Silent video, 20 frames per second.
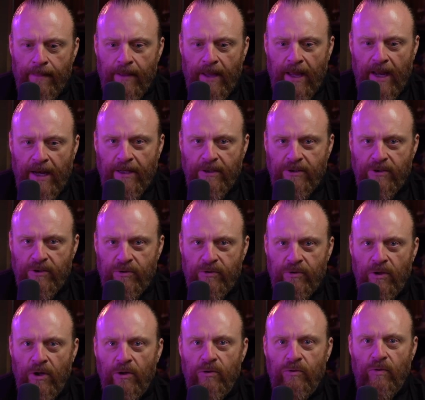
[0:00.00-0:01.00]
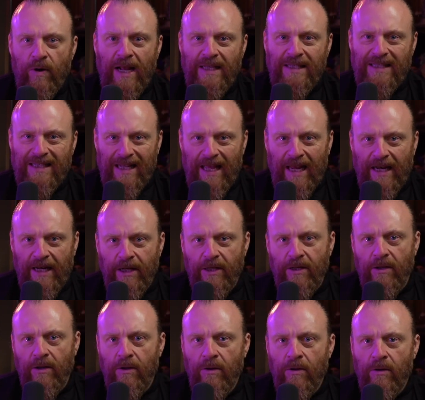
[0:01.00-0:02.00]
and it's
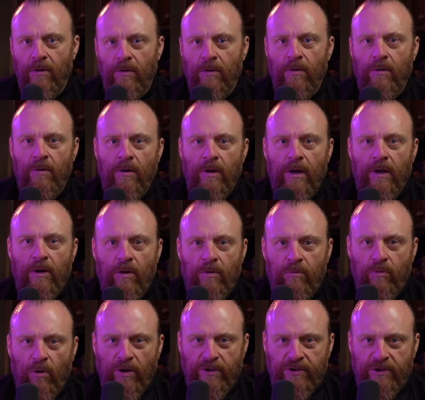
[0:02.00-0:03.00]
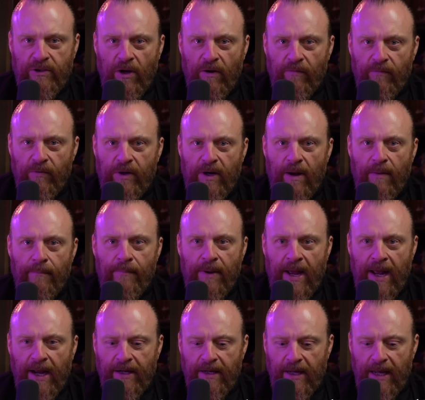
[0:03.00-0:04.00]
translated crossed over, come
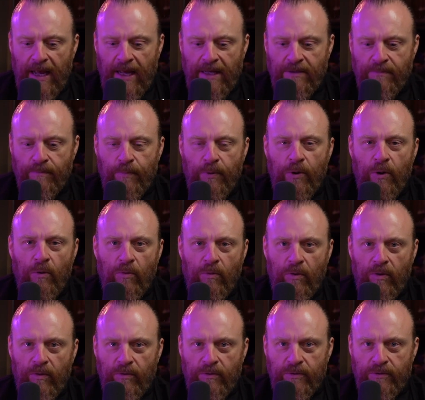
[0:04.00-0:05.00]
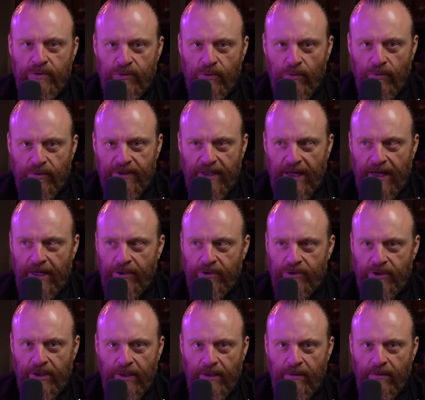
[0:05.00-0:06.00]
back as pure source
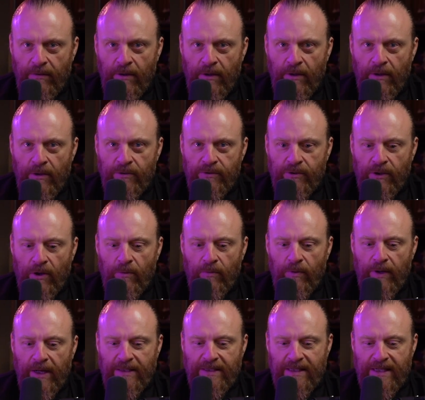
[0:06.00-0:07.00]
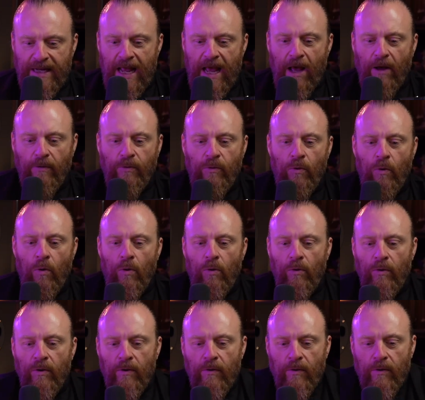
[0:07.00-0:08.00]
energy. So it's now
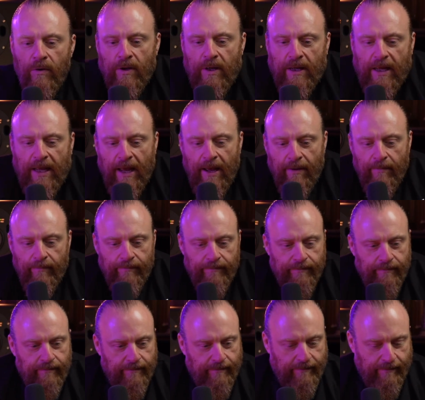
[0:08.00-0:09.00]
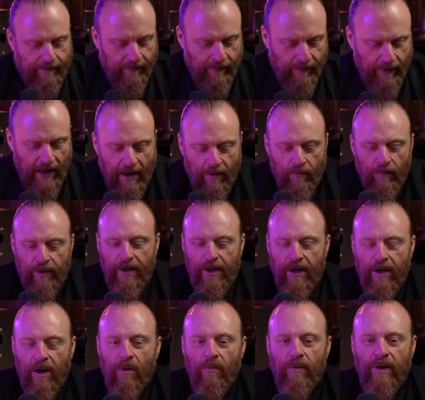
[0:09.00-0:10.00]
your, um, and we
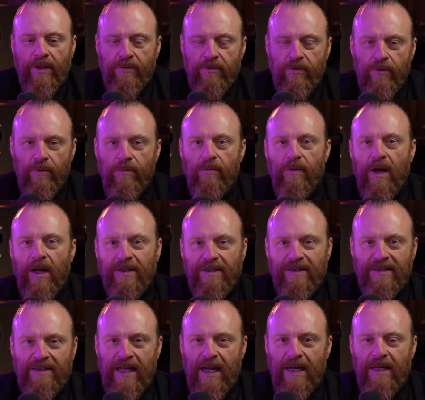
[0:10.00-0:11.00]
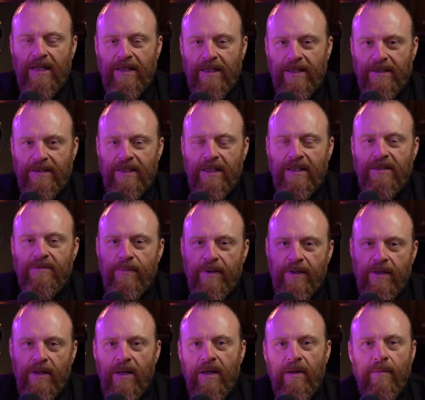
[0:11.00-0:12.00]
can go into understanding these things, but
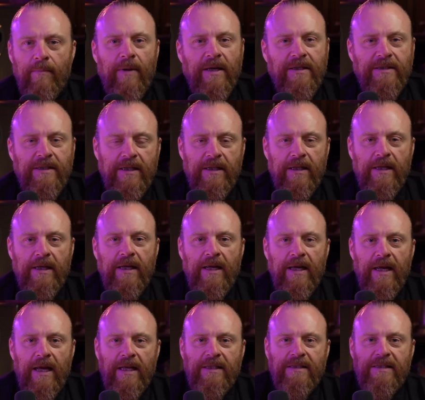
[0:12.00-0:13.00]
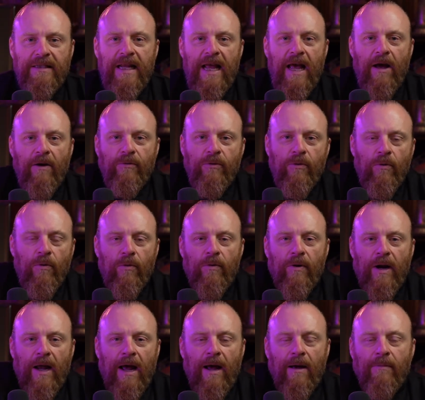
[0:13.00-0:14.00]
basically it's now your
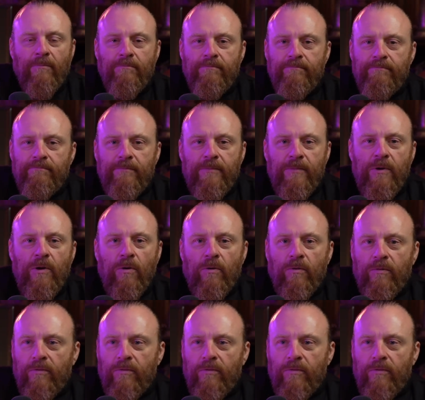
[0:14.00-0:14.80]
um, your